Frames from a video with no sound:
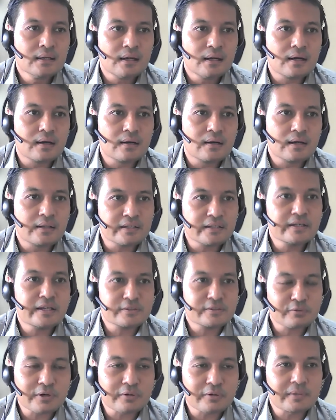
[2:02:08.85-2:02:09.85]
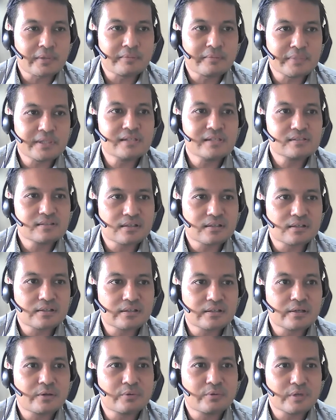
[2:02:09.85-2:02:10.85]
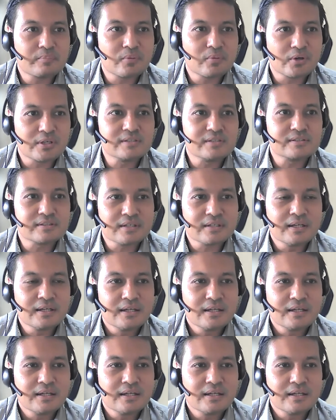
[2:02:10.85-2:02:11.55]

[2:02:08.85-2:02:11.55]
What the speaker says: I think that's one of my biggest takeaway points.